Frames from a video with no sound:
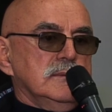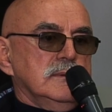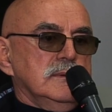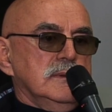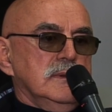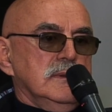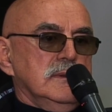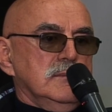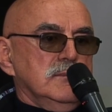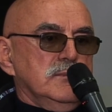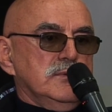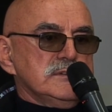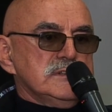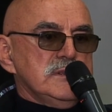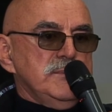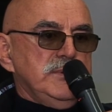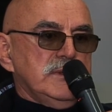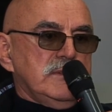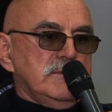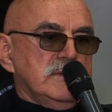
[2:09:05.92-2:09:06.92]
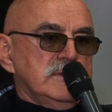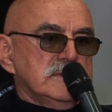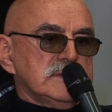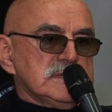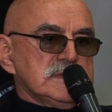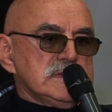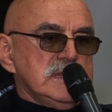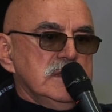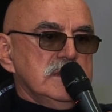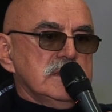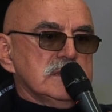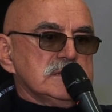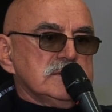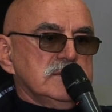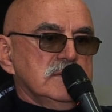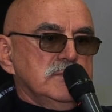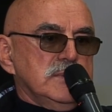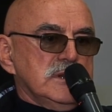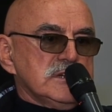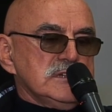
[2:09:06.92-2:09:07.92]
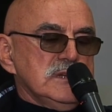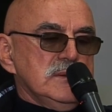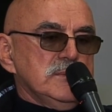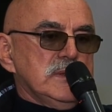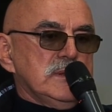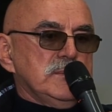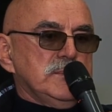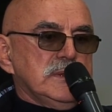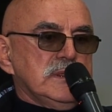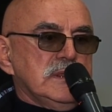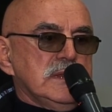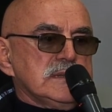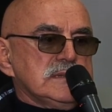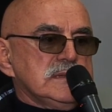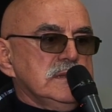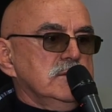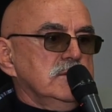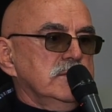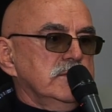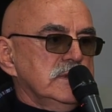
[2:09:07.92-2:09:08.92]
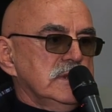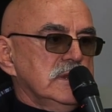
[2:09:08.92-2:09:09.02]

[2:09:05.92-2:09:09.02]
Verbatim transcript: Uh, there are still some restrictions in place,